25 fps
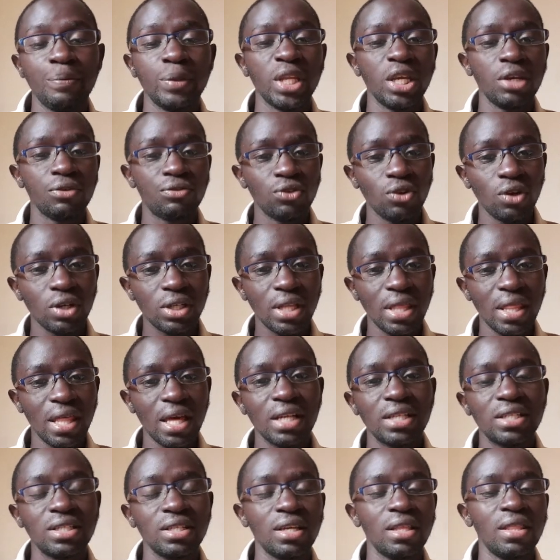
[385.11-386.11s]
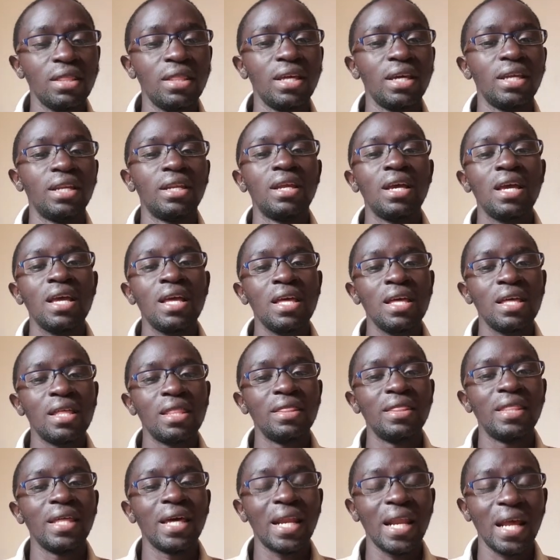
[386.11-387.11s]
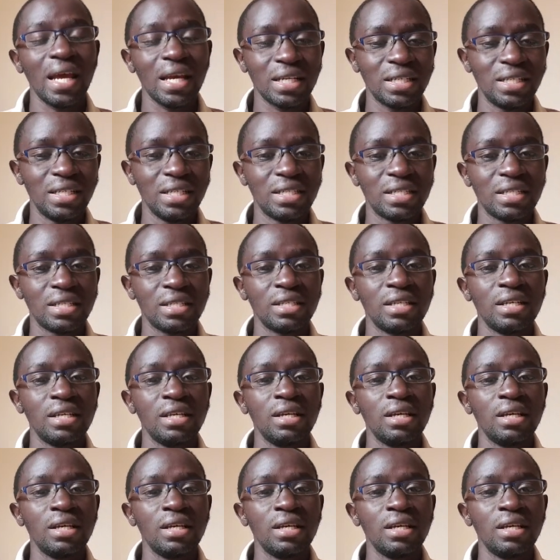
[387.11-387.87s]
If not that, then the Ractis,